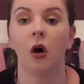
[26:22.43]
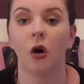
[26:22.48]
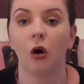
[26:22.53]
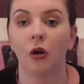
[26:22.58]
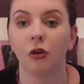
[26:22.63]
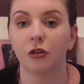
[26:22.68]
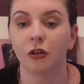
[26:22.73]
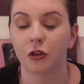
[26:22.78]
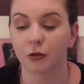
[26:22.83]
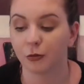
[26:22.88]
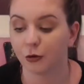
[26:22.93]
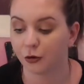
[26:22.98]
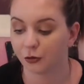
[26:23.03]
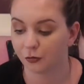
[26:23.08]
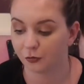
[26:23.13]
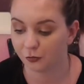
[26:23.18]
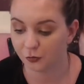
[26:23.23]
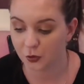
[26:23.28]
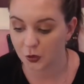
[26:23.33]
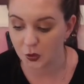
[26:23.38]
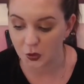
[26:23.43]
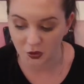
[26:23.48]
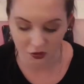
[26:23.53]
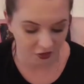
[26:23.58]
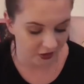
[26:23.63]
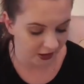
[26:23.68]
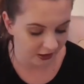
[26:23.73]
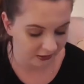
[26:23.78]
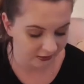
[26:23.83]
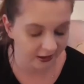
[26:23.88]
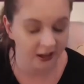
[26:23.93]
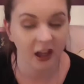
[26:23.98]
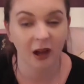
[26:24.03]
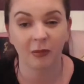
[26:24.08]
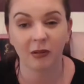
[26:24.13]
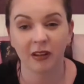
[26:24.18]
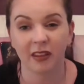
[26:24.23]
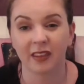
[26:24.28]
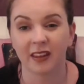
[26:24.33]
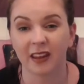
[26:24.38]
On to the more food things, a
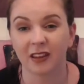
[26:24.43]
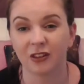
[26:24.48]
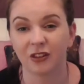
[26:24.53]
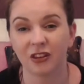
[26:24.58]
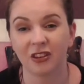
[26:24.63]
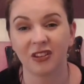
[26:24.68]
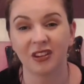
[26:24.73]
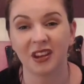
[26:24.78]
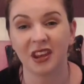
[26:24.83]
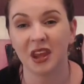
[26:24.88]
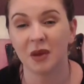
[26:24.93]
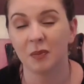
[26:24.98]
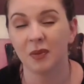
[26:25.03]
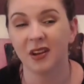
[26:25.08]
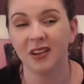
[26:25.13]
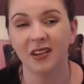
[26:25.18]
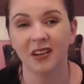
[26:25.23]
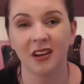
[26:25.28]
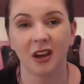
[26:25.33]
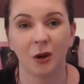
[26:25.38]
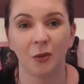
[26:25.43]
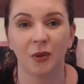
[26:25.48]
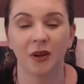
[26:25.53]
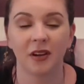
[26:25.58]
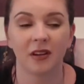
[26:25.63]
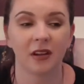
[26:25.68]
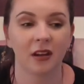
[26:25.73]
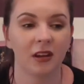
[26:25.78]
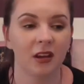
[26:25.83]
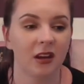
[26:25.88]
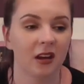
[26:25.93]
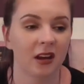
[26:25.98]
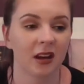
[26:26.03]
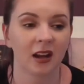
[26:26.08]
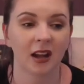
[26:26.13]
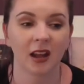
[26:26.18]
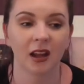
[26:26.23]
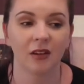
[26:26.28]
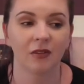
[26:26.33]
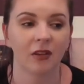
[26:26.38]
couple of things just to keep in your cupboard. You
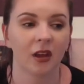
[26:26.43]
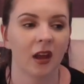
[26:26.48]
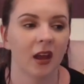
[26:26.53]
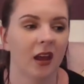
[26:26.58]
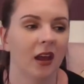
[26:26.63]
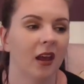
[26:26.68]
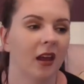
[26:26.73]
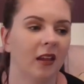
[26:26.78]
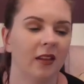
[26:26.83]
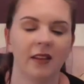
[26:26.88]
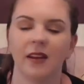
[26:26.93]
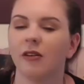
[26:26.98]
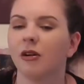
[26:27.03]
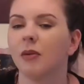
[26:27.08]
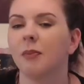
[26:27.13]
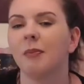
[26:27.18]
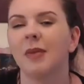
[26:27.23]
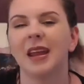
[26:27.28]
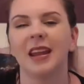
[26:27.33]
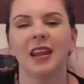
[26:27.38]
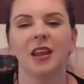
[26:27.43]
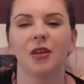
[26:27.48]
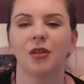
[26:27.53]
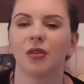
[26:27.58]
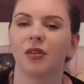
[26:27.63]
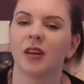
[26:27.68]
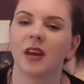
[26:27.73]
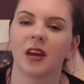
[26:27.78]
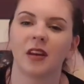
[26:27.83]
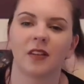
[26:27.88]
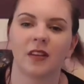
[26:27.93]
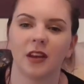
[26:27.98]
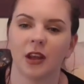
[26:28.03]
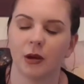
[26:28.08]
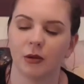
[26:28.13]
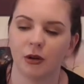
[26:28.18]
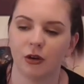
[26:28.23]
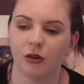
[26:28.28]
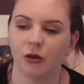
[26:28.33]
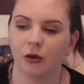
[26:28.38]
can have, there are many a thing that
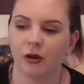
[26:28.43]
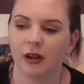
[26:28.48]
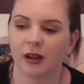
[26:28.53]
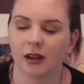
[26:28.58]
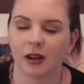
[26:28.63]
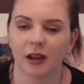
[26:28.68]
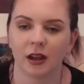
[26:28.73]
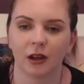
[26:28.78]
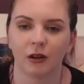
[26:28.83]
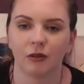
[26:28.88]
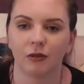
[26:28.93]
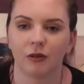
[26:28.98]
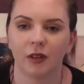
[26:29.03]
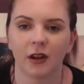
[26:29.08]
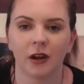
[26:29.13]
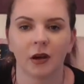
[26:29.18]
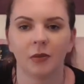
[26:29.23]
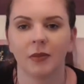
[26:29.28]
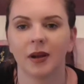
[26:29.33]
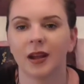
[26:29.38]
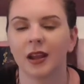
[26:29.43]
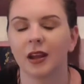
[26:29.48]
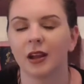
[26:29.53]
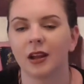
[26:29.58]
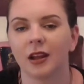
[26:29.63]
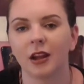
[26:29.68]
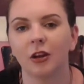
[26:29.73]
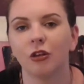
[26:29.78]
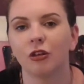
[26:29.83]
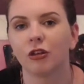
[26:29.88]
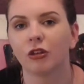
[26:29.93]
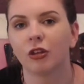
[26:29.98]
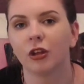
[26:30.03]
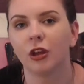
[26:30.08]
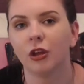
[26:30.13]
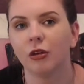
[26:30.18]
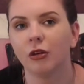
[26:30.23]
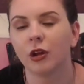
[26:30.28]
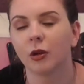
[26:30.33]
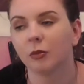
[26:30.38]
you enjoy in life. There are many a lunch
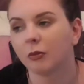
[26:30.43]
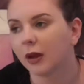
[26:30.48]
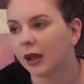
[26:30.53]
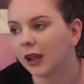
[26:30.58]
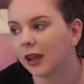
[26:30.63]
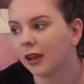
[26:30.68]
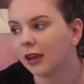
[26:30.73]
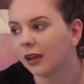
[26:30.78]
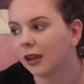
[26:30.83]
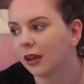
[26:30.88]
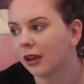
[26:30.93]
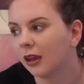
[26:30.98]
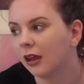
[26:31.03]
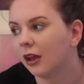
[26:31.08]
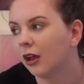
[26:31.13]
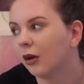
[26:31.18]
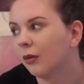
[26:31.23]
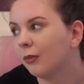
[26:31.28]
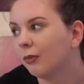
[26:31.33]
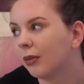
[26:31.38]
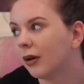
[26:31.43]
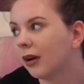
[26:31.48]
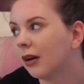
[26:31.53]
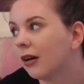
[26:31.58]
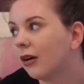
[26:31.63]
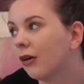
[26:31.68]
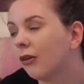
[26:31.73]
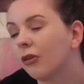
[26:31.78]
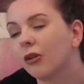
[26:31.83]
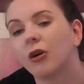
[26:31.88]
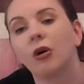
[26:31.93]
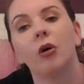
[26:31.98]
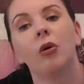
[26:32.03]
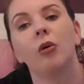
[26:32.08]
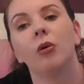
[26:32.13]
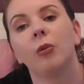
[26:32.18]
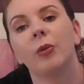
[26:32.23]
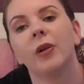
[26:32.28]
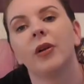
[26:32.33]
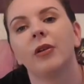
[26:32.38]
that you can make. But on the
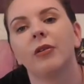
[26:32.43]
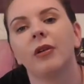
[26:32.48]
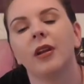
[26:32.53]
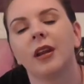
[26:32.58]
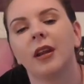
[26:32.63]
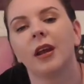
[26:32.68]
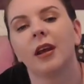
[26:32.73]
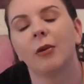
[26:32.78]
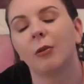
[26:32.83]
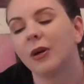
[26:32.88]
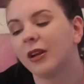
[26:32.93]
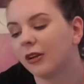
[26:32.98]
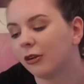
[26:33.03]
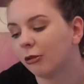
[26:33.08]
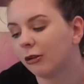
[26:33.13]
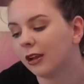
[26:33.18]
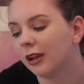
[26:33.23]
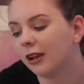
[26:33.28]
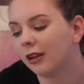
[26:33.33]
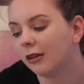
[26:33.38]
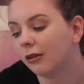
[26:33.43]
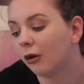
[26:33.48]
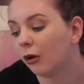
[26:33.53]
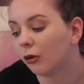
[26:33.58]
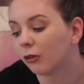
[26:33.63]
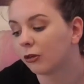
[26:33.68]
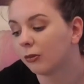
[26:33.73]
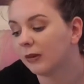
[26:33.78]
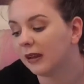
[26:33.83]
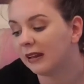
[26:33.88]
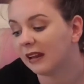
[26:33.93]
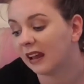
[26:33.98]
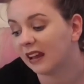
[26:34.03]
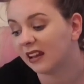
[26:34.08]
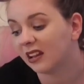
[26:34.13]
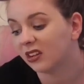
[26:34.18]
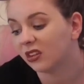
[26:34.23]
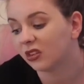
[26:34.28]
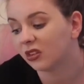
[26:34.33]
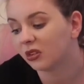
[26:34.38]
cold, wintry, autumny
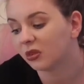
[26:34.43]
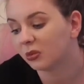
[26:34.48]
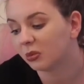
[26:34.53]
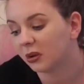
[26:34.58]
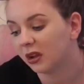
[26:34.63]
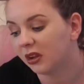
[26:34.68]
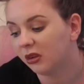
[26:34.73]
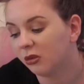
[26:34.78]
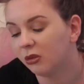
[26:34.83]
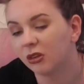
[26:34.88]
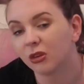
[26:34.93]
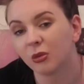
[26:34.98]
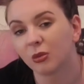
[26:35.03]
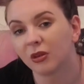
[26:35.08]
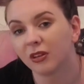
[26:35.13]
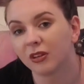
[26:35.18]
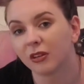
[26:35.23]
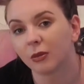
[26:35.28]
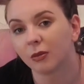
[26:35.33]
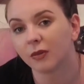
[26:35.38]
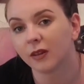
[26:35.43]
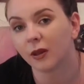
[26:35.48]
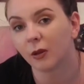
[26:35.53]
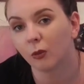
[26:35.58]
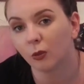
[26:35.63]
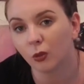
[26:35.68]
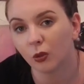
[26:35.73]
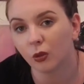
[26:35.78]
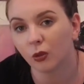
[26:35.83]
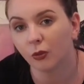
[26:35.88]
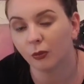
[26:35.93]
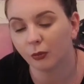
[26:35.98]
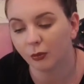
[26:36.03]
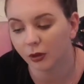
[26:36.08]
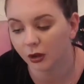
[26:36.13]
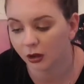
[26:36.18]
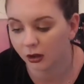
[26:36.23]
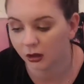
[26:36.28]
days, when you just want something warm,